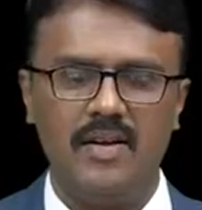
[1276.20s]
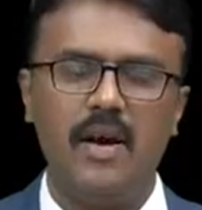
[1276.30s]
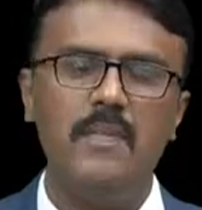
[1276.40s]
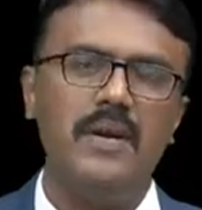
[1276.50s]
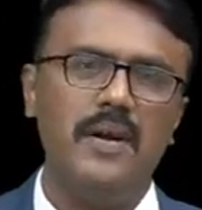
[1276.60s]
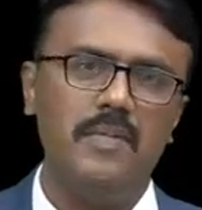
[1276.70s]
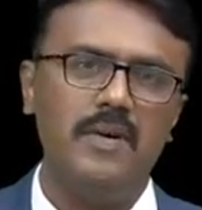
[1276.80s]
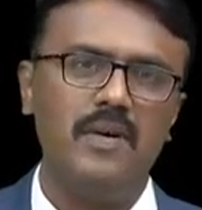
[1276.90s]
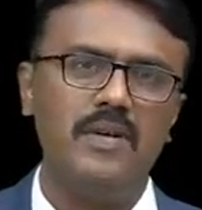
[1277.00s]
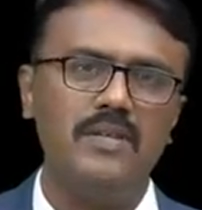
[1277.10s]
Competitive,
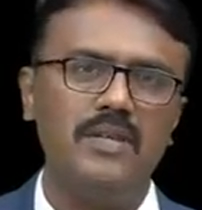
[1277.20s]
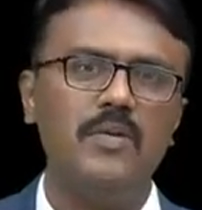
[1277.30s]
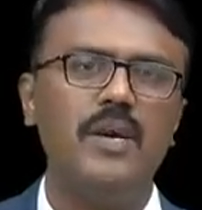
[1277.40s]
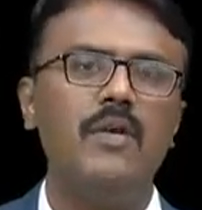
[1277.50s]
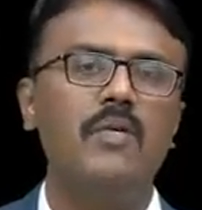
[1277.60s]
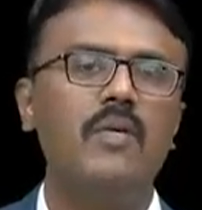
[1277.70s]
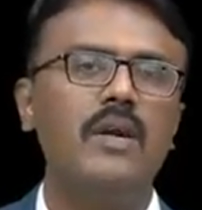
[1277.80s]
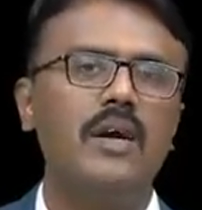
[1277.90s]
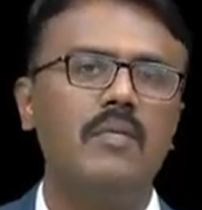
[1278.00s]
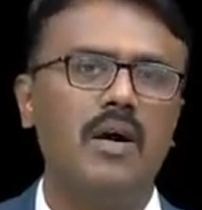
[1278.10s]
because you can
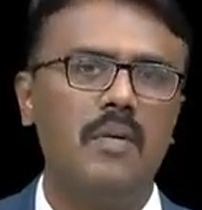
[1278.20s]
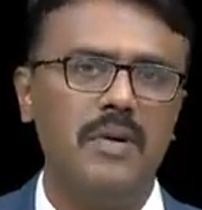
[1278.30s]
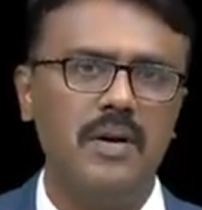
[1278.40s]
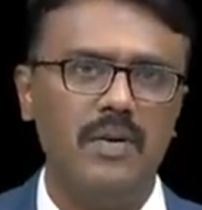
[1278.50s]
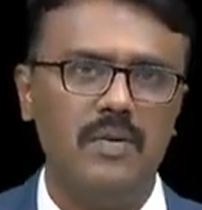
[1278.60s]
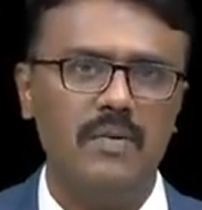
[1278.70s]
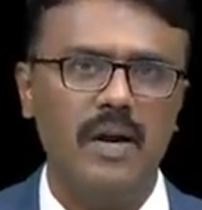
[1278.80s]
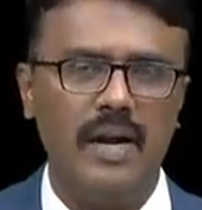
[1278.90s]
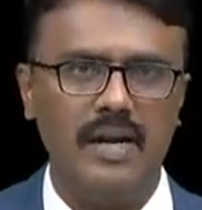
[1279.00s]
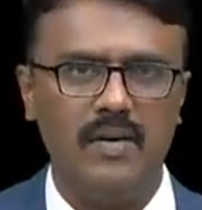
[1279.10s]
overcome competitive
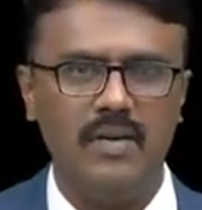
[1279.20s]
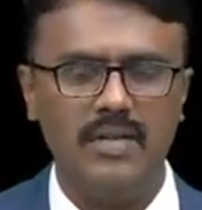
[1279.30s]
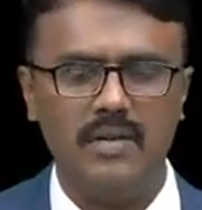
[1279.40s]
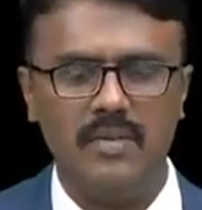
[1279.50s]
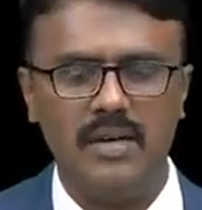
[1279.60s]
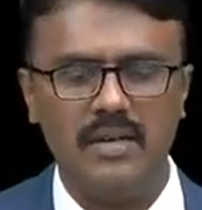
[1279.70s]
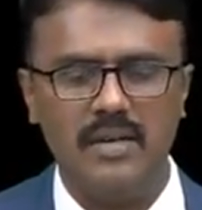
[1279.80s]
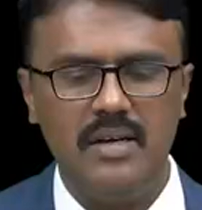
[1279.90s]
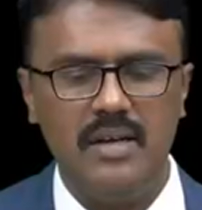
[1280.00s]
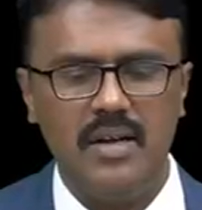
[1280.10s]
antagonism,
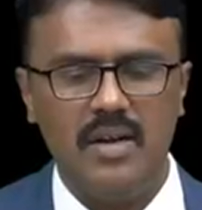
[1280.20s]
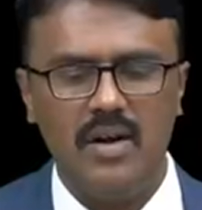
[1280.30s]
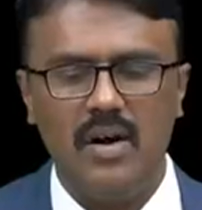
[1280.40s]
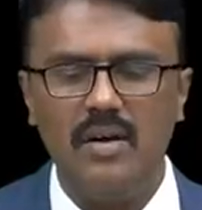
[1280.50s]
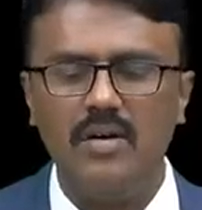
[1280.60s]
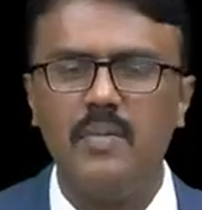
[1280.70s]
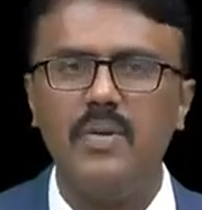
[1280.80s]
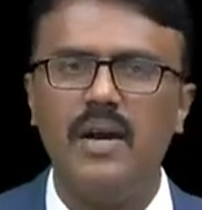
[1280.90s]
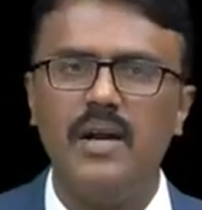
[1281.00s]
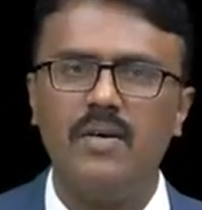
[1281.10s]
but
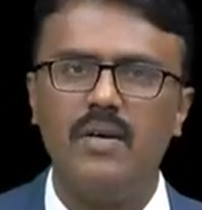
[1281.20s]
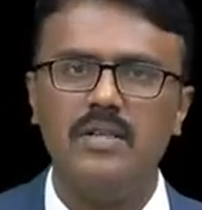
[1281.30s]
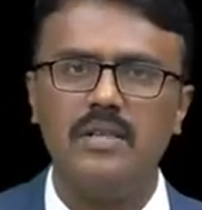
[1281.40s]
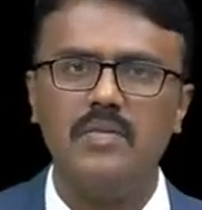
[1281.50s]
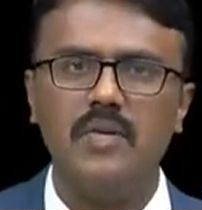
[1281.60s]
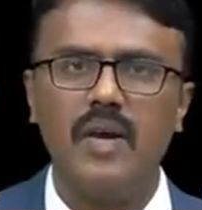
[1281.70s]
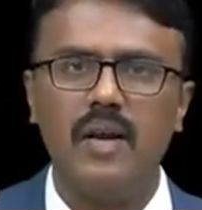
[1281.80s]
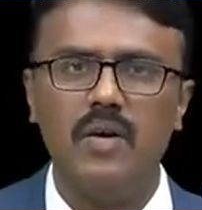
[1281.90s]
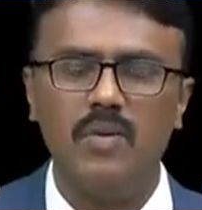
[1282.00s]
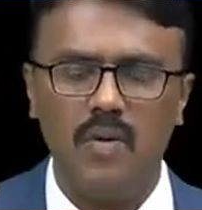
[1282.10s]
non-competitive antagonism you
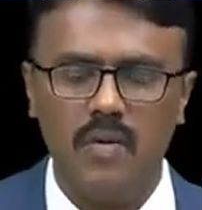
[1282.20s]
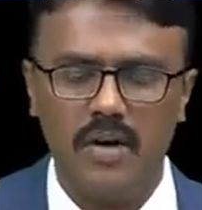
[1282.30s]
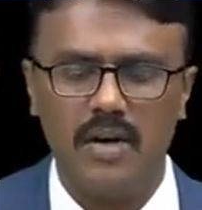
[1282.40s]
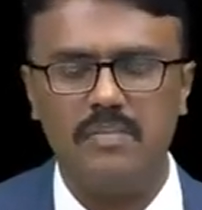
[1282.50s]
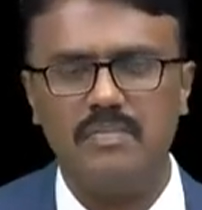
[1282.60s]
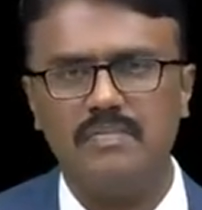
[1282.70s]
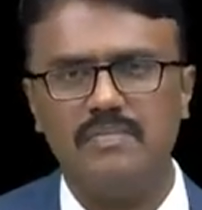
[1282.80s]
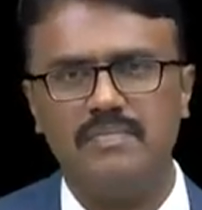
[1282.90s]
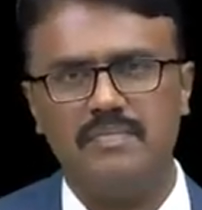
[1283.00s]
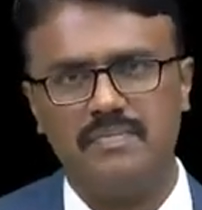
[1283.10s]
cannot overcome.
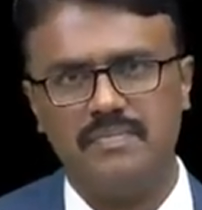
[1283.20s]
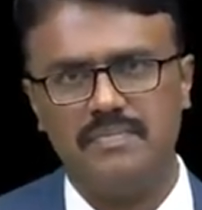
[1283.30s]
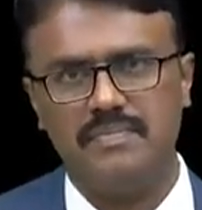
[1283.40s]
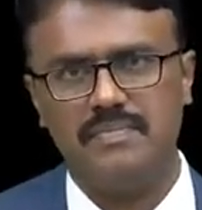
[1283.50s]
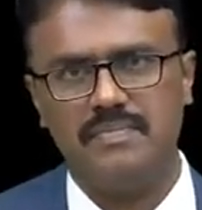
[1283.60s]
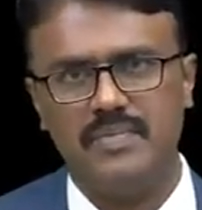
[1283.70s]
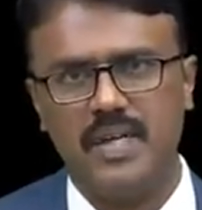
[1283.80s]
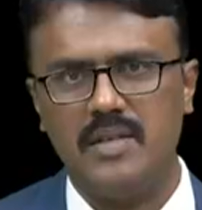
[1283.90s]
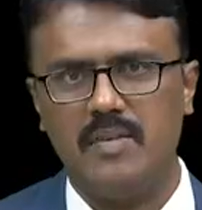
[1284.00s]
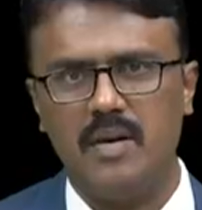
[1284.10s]

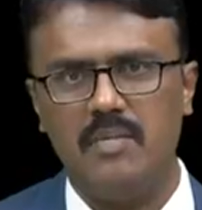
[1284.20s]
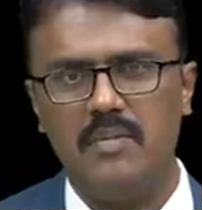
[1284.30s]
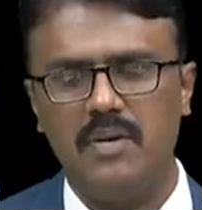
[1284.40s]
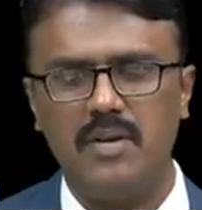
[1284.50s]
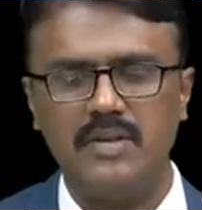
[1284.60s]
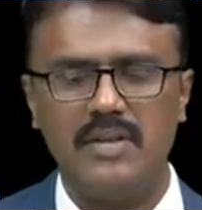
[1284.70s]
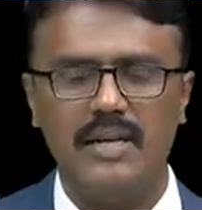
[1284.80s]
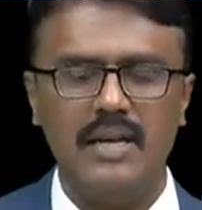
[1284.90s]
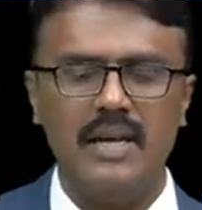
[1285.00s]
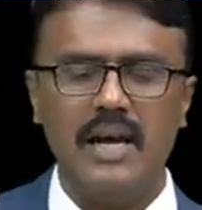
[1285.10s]
That's the problem, because
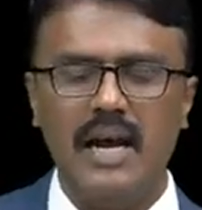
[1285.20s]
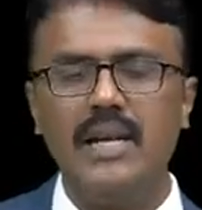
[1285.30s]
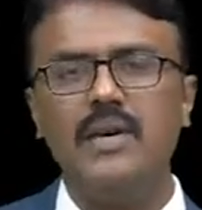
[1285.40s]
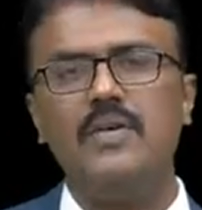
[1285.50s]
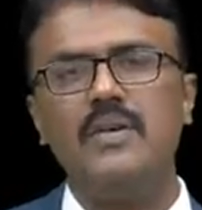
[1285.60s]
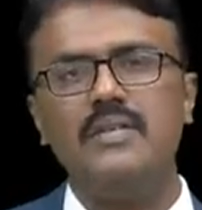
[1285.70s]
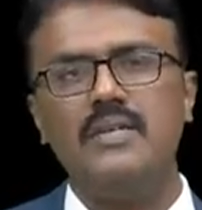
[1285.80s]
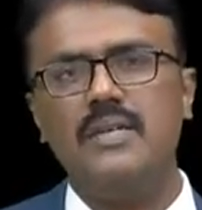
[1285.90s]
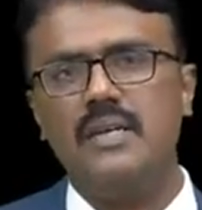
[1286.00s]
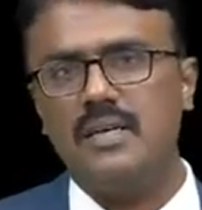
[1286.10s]
antagonists
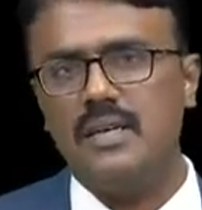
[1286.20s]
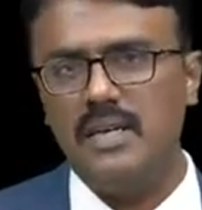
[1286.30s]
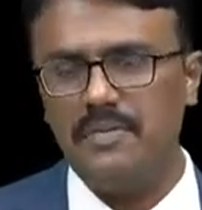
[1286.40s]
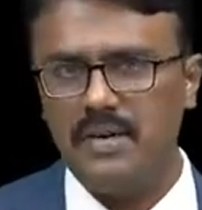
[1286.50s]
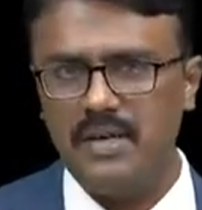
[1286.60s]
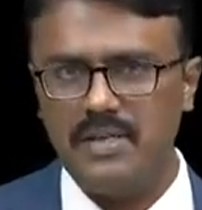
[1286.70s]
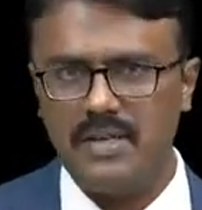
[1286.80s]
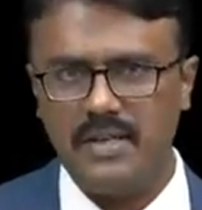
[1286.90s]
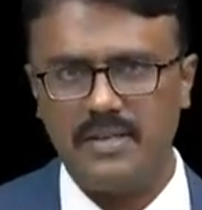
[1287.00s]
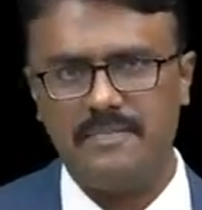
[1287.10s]
sit at different
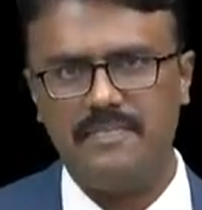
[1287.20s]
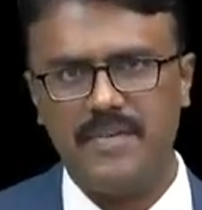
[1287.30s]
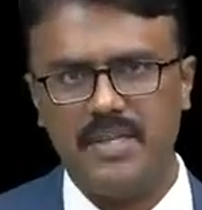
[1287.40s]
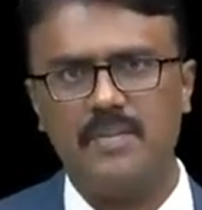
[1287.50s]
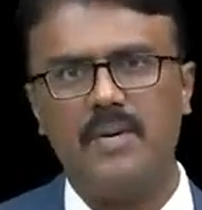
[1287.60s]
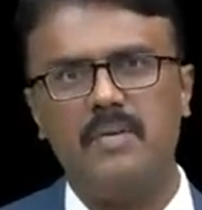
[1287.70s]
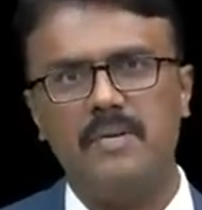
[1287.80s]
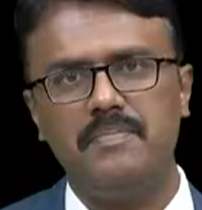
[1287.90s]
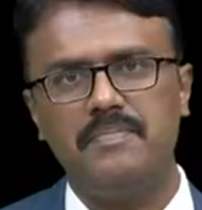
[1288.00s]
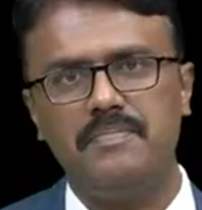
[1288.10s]
site. That's the problem.